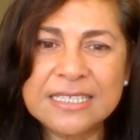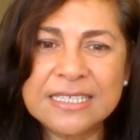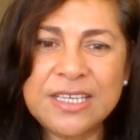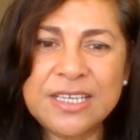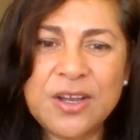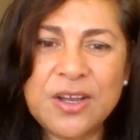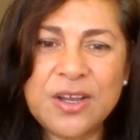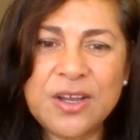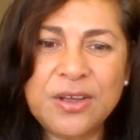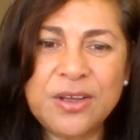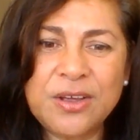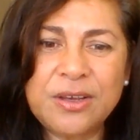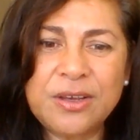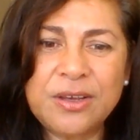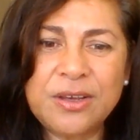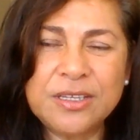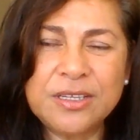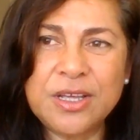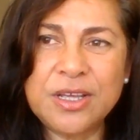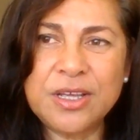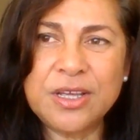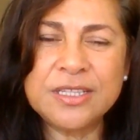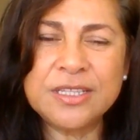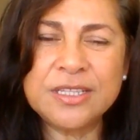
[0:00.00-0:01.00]
you know, I
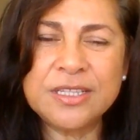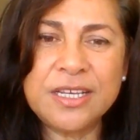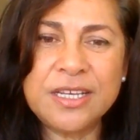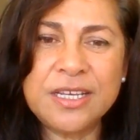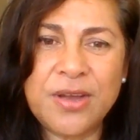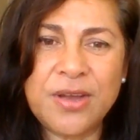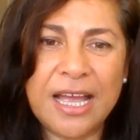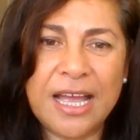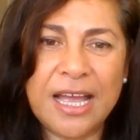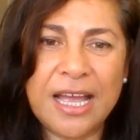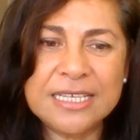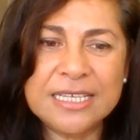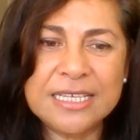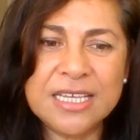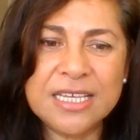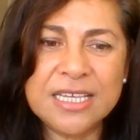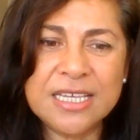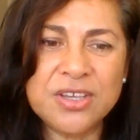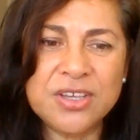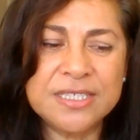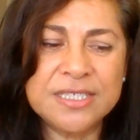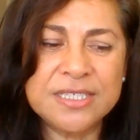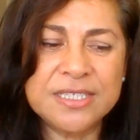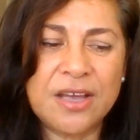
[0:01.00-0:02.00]
remember
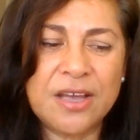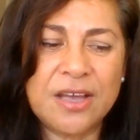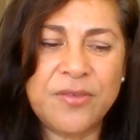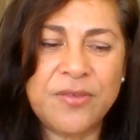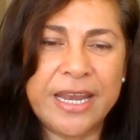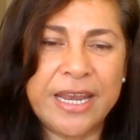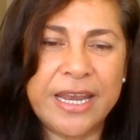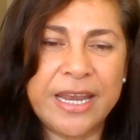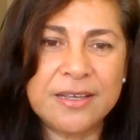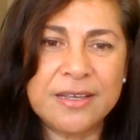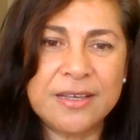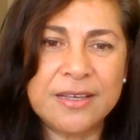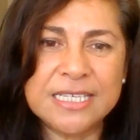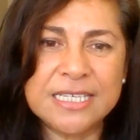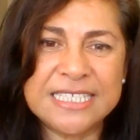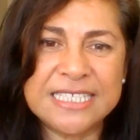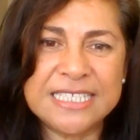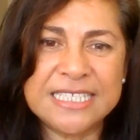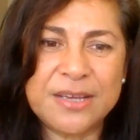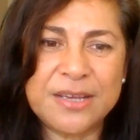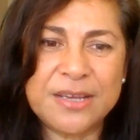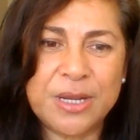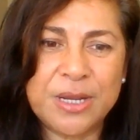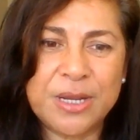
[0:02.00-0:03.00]
asking yourself, what else is
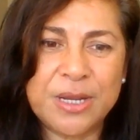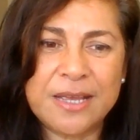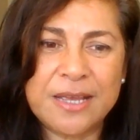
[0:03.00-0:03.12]
there?